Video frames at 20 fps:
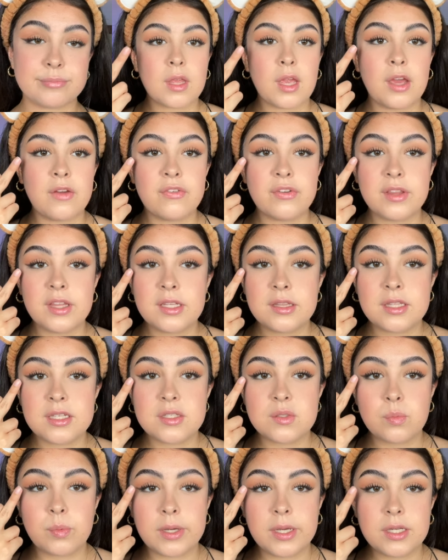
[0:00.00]
I feel like
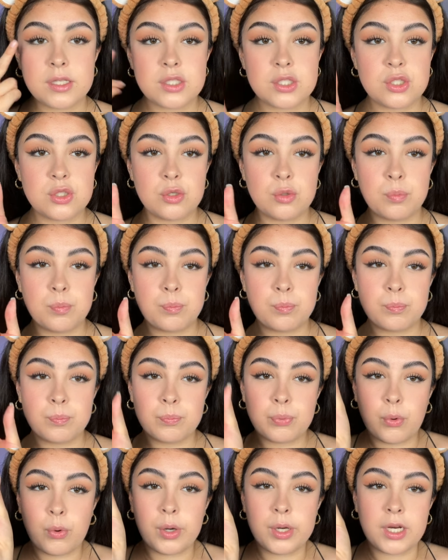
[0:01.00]
this wing is too
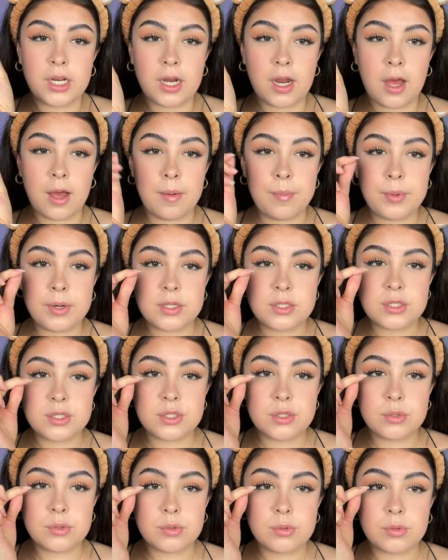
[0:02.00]
pointed up and it's
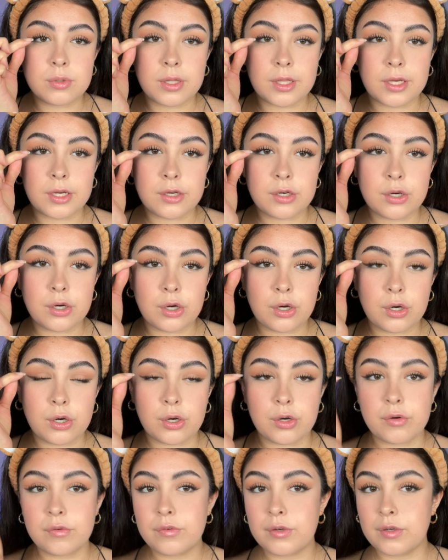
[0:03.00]
too like
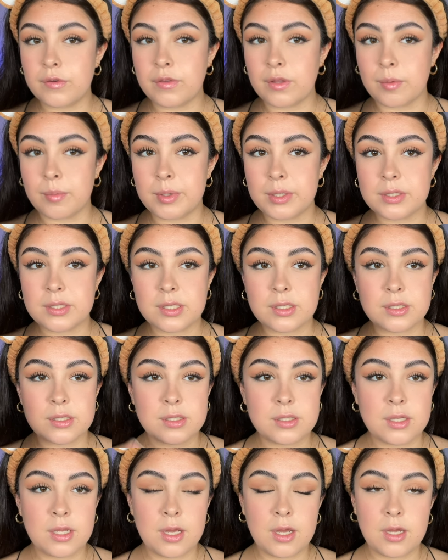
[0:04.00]
curved, if that makes
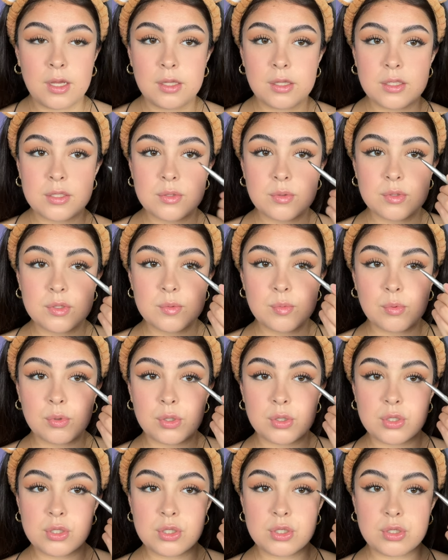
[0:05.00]
sense. This one's more
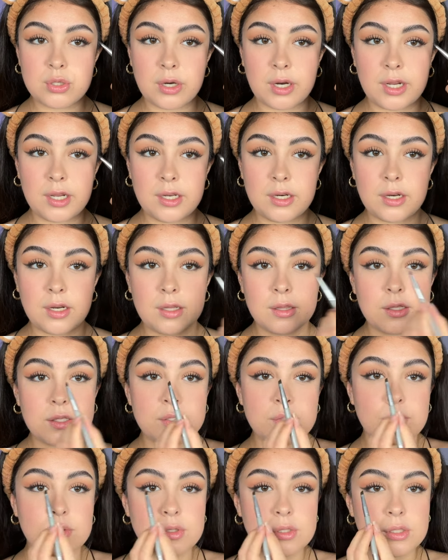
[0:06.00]
straight and
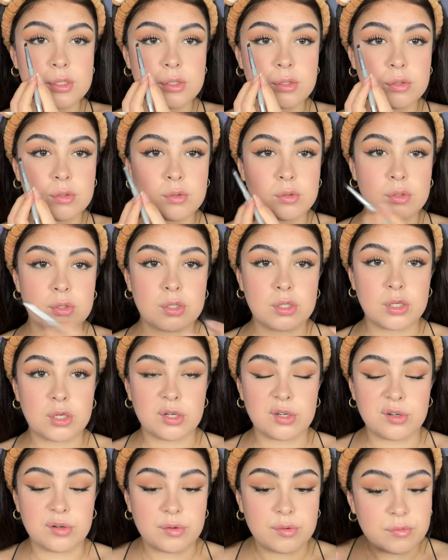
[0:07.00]
this one's a little
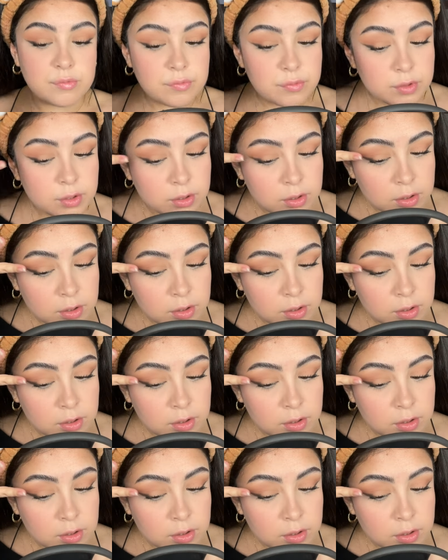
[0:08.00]
curved.